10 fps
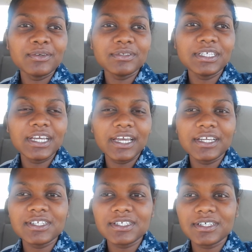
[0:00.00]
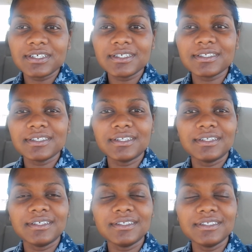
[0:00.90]
really anxious
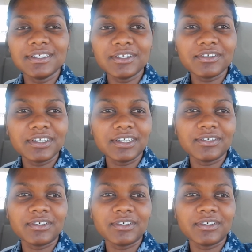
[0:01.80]
and jittery.